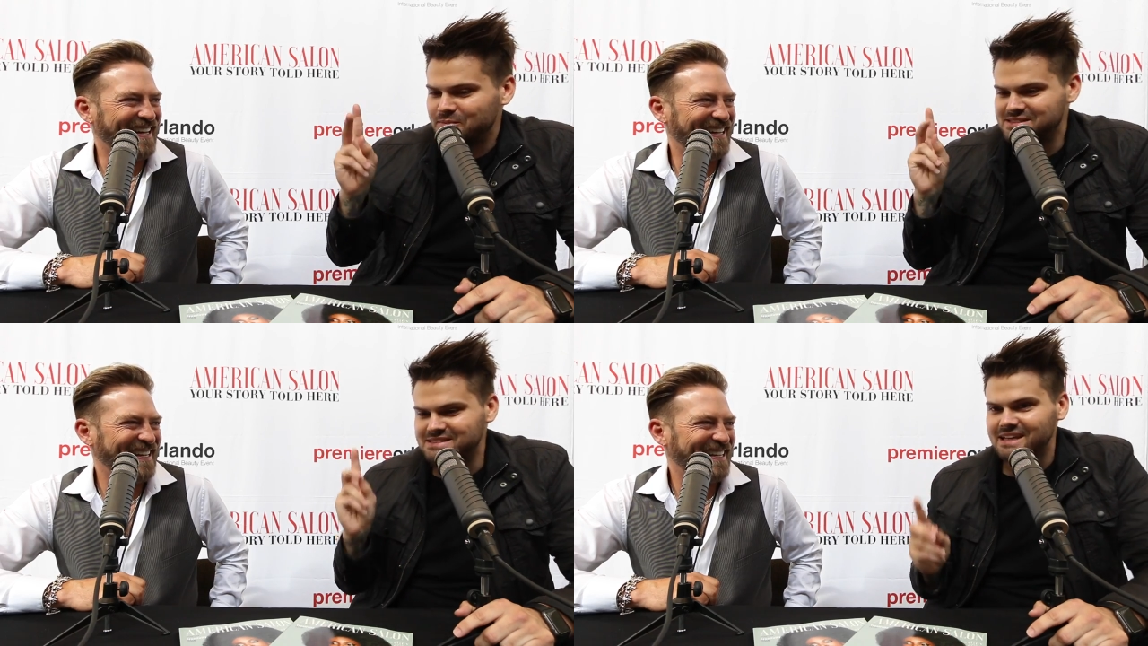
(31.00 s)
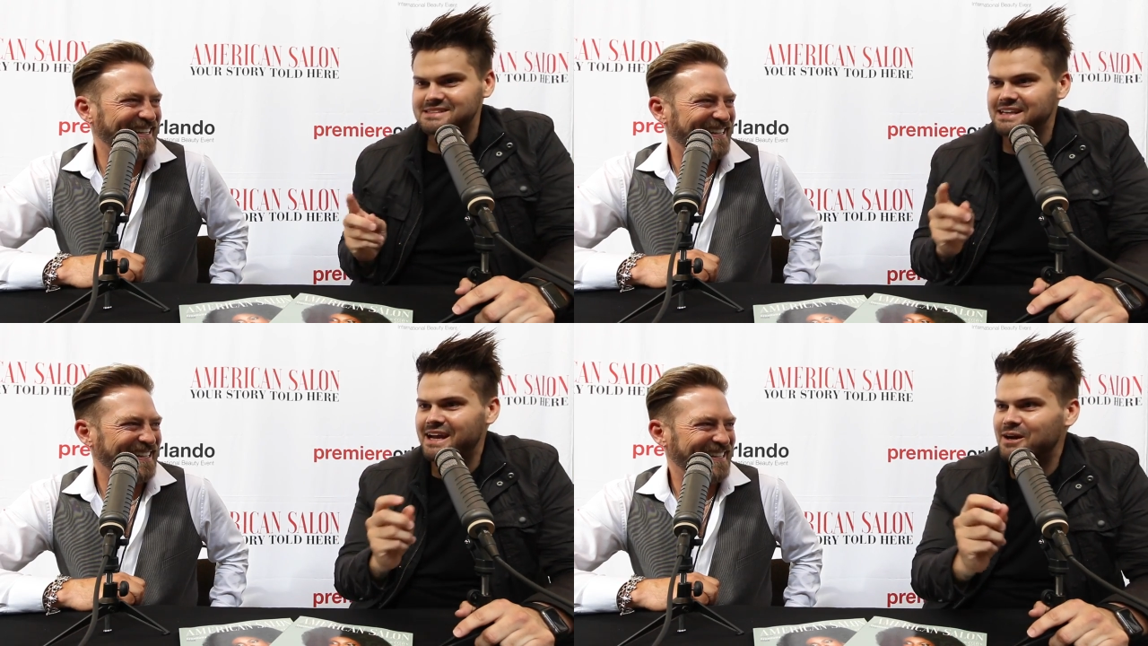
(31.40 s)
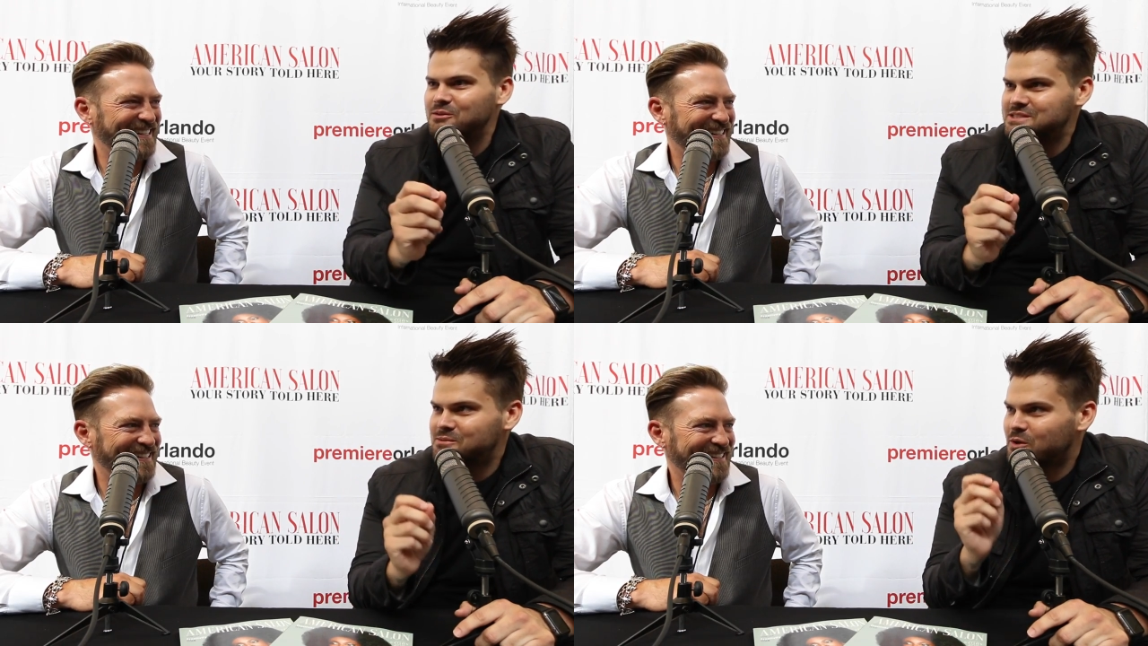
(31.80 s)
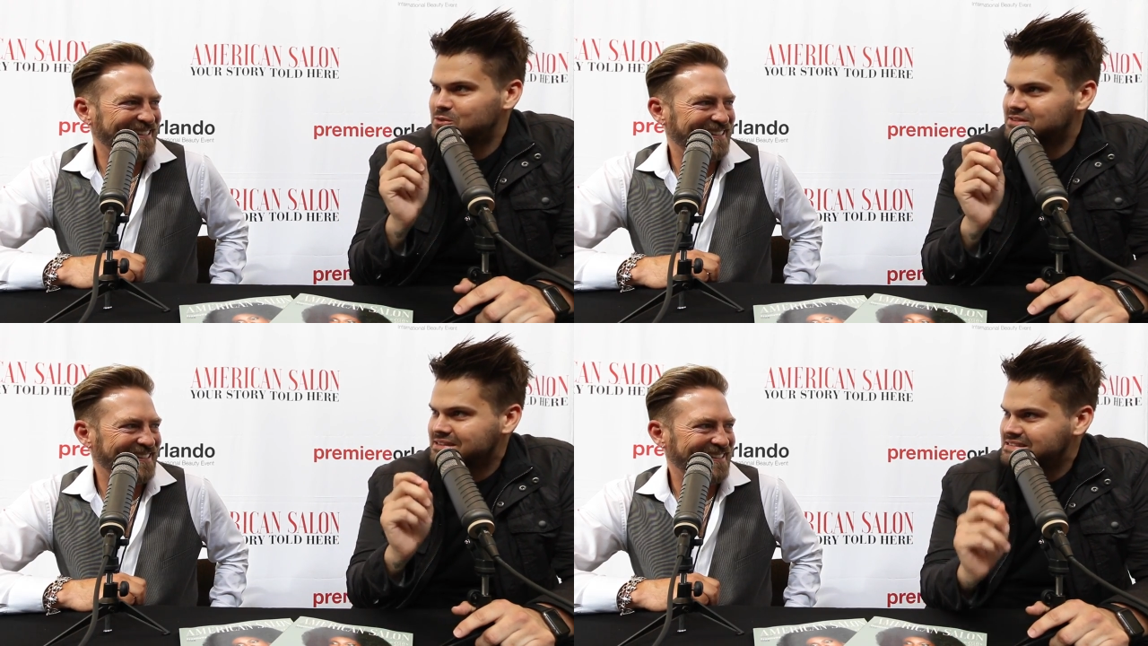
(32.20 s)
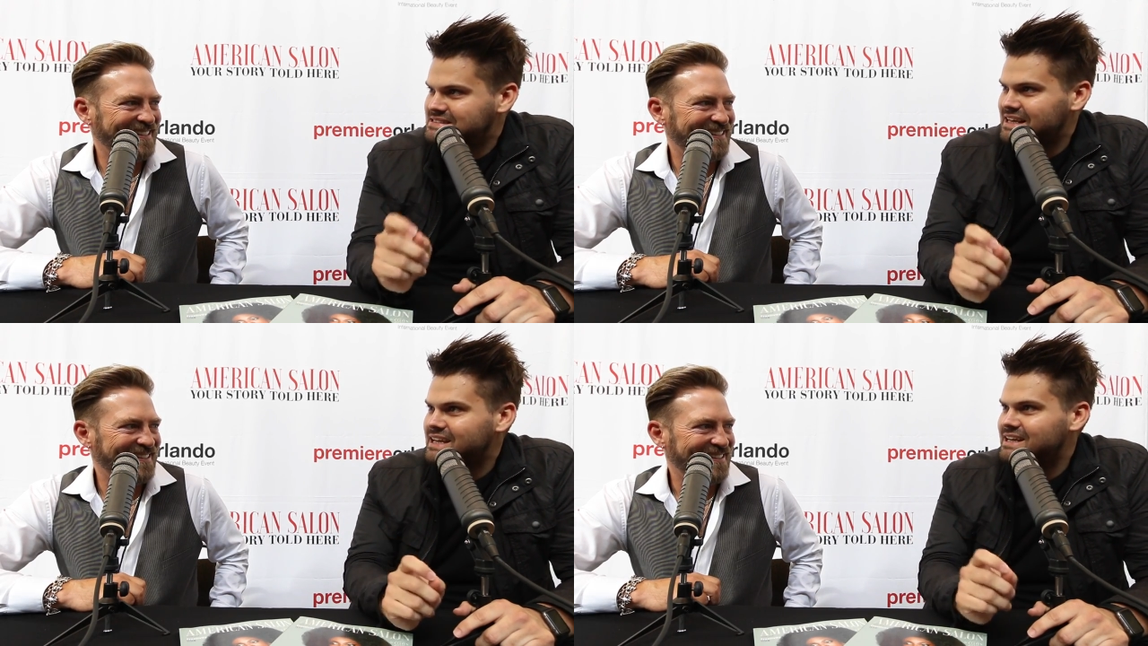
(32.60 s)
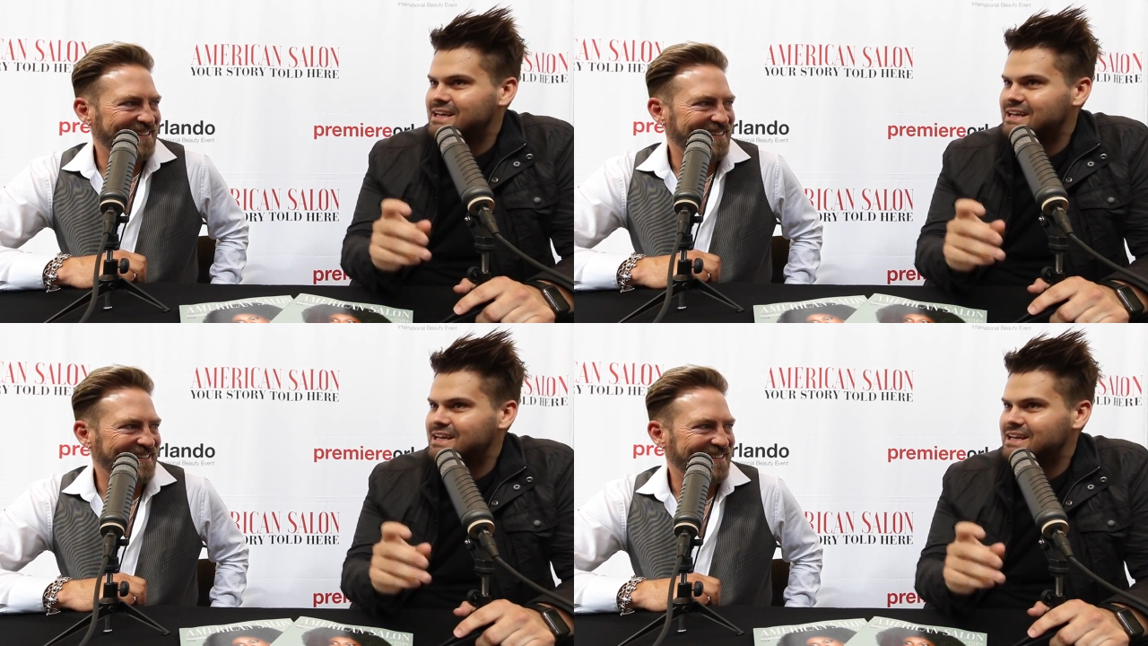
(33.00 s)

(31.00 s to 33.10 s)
Speaker 1: but sexy hair was the most exciting.